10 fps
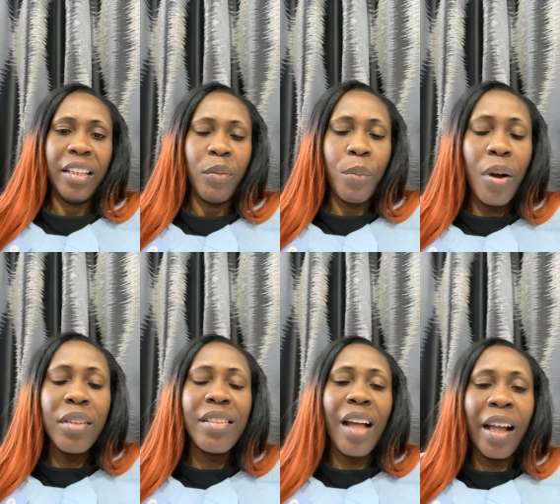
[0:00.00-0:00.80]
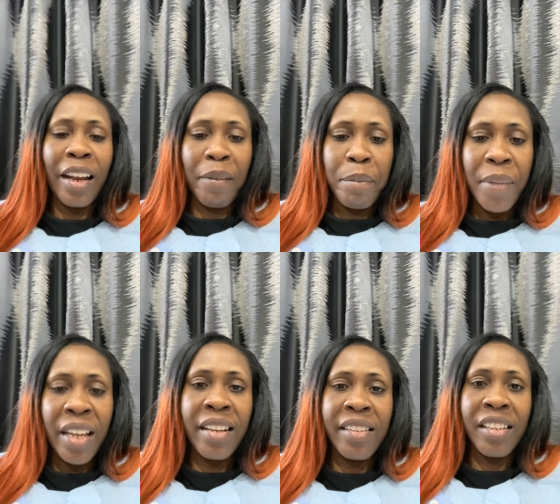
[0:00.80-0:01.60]
What an
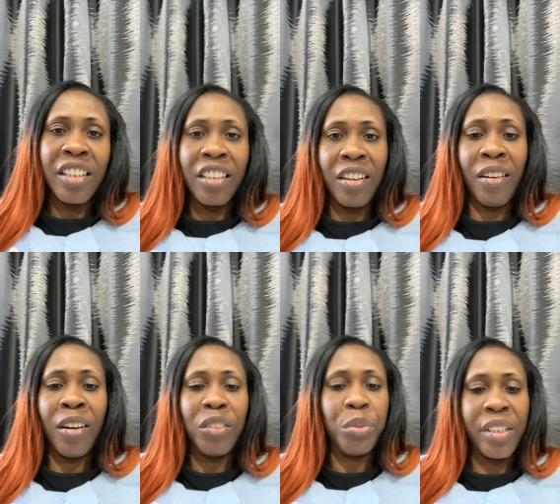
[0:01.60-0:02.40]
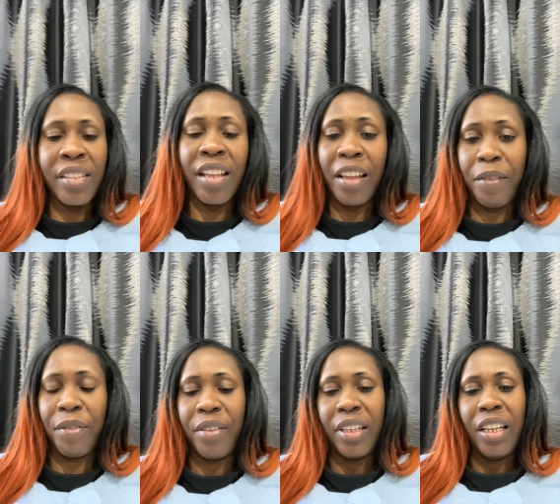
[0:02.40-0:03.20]
amazing God we
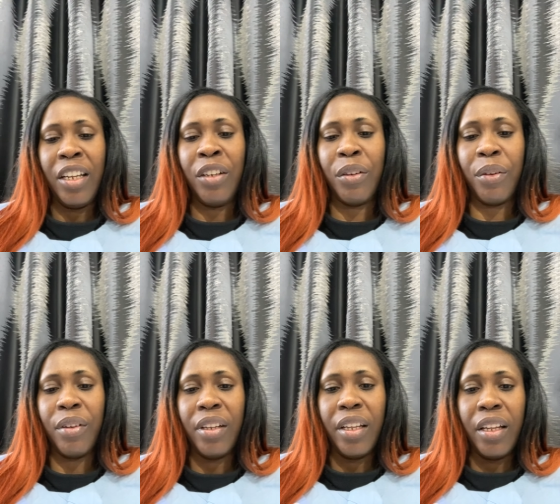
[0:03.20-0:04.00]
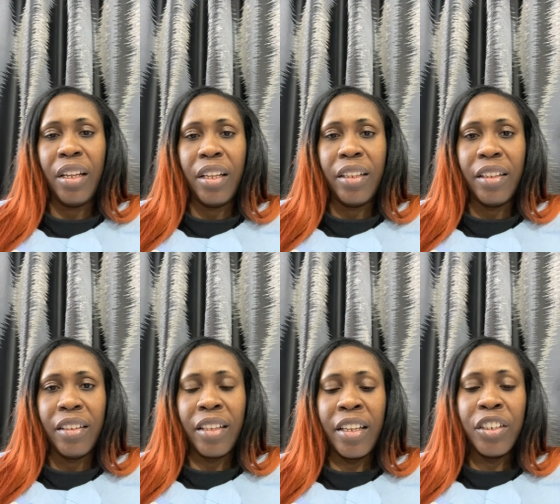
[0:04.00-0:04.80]
serve. You know,
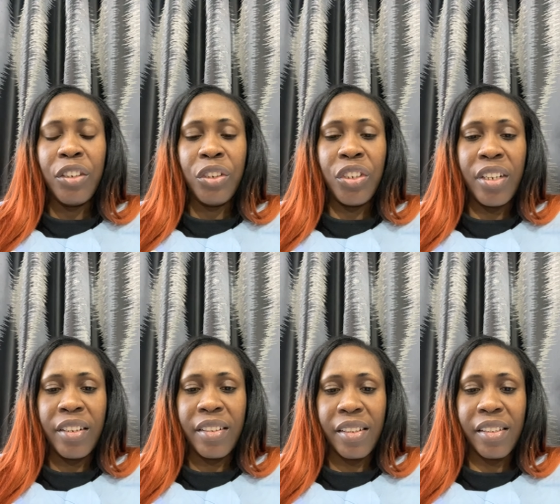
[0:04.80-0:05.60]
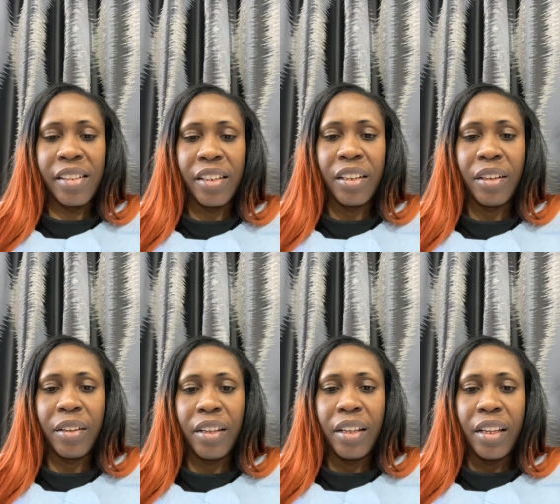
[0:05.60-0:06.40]
thank you, Jesus.
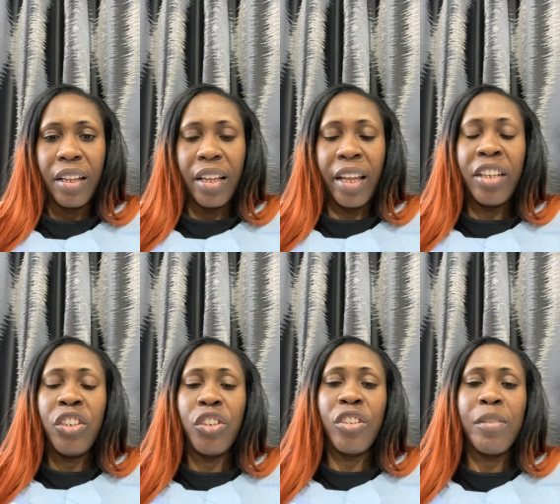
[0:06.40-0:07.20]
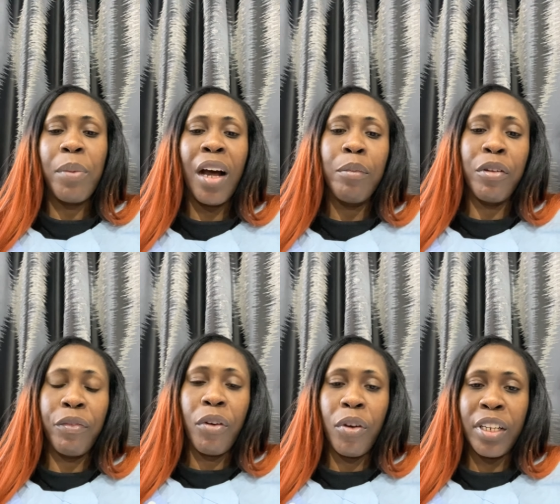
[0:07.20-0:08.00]
Angels bow
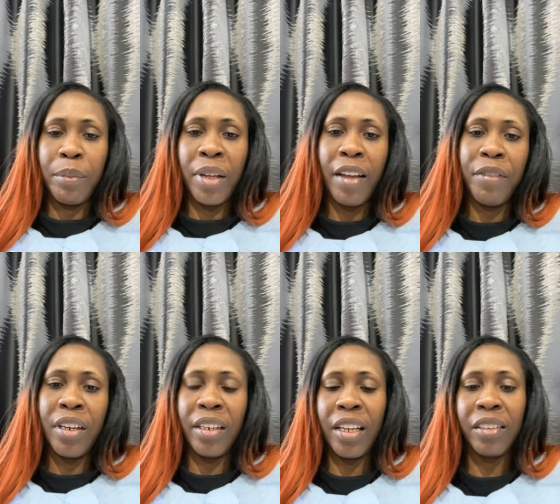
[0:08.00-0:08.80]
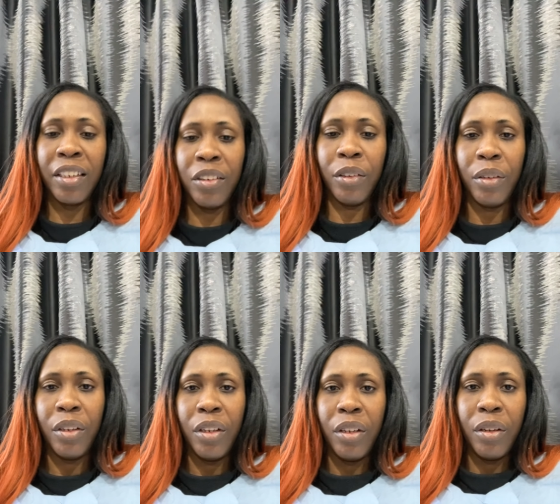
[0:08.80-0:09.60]
before him, heaven and earth. Are,
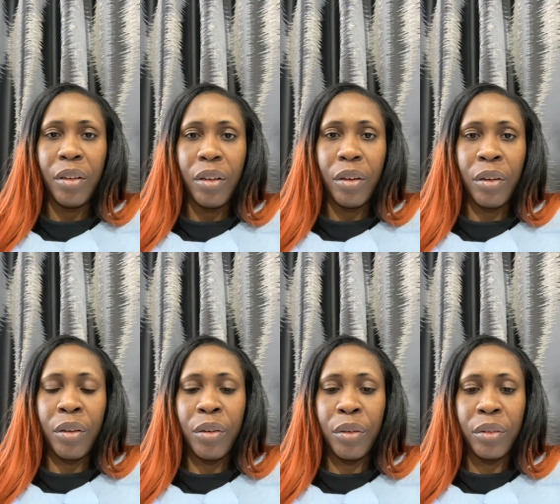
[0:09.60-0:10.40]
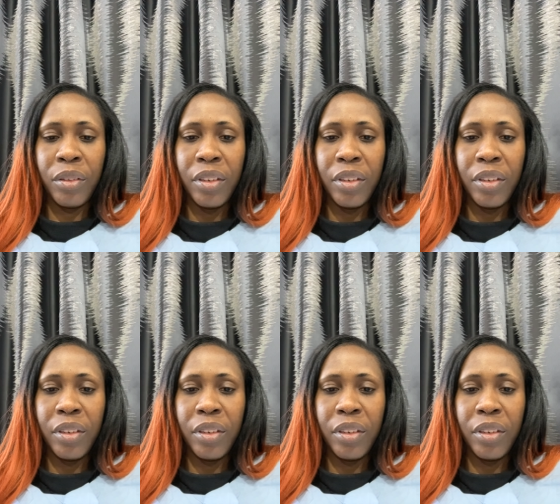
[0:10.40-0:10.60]
oh,